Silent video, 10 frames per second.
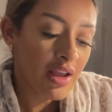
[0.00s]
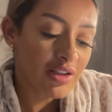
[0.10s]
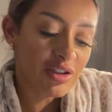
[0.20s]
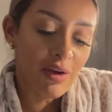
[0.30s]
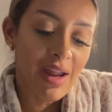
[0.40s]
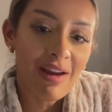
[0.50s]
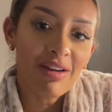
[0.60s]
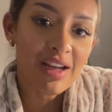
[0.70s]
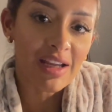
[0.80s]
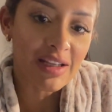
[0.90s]
So here it
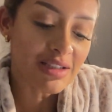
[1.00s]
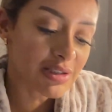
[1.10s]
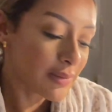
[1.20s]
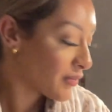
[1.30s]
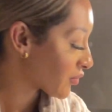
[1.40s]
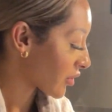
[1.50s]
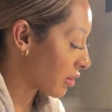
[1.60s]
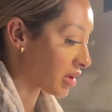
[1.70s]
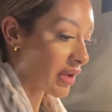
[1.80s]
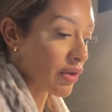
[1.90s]
is. I'm
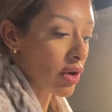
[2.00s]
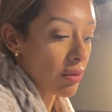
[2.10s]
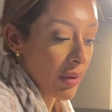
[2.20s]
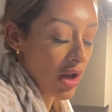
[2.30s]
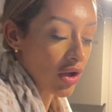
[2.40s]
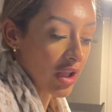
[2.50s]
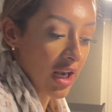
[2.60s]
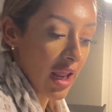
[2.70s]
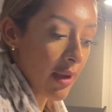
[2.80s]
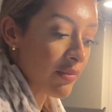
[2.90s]
going to give you a better look
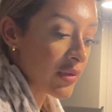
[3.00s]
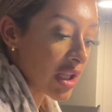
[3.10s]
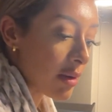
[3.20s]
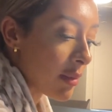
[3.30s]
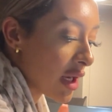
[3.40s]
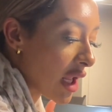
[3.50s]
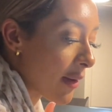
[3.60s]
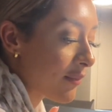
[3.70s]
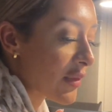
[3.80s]
at it in a minute.